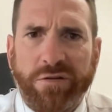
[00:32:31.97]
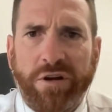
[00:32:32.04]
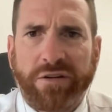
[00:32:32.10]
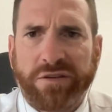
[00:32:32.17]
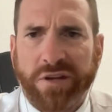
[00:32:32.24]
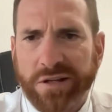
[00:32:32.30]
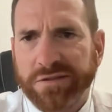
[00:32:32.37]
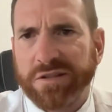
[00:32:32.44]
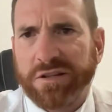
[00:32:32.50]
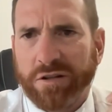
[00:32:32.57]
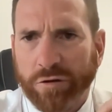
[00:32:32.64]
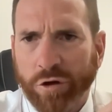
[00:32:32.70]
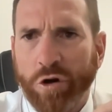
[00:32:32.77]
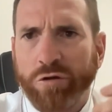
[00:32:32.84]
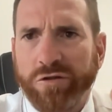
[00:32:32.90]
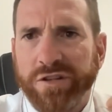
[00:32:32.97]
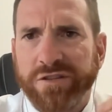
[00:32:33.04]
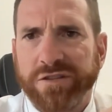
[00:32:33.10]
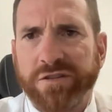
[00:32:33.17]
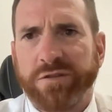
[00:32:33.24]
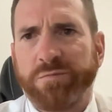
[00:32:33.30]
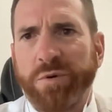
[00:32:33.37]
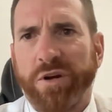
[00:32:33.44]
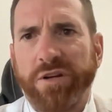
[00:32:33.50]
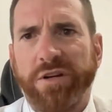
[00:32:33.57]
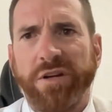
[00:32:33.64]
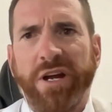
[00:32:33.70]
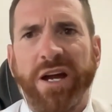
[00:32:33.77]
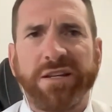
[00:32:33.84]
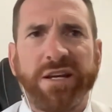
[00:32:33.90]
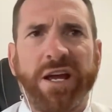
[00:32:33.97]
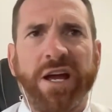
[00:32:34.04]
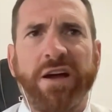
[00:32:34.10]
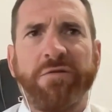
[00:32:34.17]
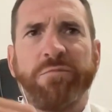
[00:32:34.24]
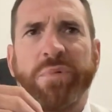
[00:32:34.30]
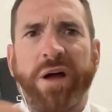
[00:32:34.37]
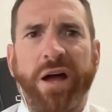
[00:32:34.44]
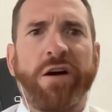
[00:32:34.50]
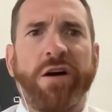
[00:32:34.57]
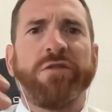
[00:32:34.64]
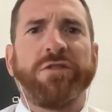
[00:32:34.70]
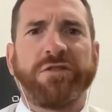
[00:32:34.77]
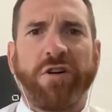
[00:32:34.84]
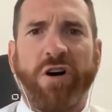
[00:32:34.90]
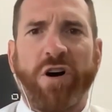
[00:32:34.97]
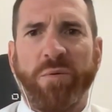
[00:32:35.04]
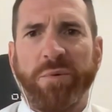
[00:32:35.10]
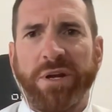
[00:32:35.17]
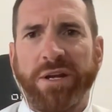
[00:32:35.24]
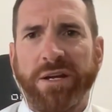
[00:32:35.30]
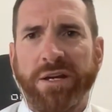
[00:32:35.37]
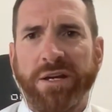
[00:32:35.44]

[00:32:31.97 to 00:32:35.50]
Like that's a long distance, but you had to have power and timing.